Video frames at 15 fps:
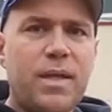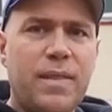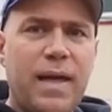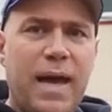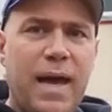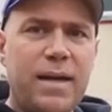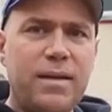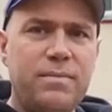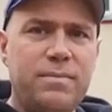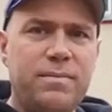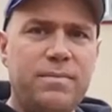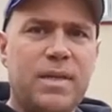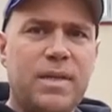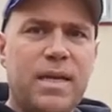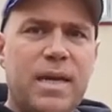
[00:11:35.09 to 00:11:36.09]
that
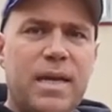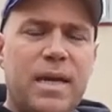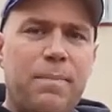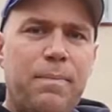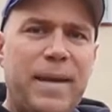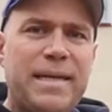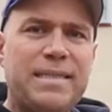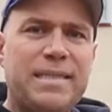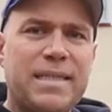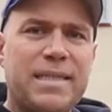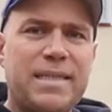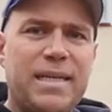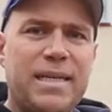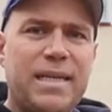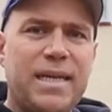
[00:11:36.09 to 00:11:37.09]

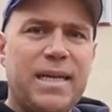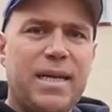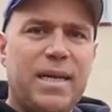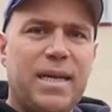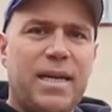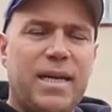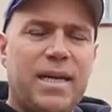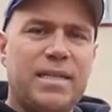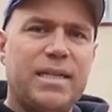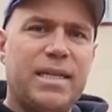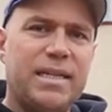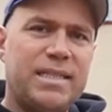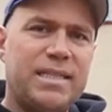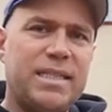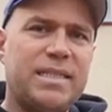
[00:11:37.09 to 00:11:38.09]
basically is
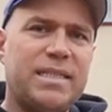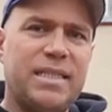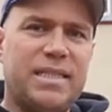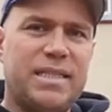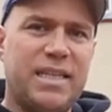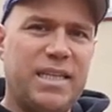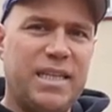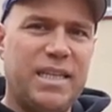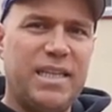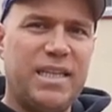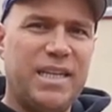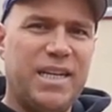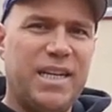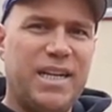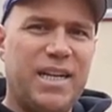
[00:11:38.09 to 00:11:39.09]
an assistant to
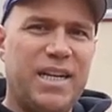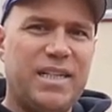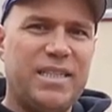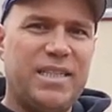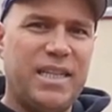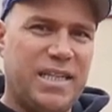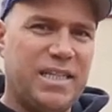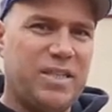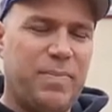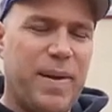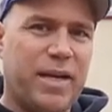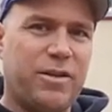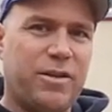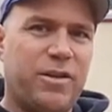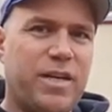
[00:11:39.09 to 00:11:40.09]
the city
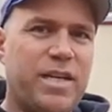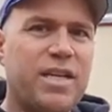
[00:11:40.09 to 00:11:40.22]
inspector.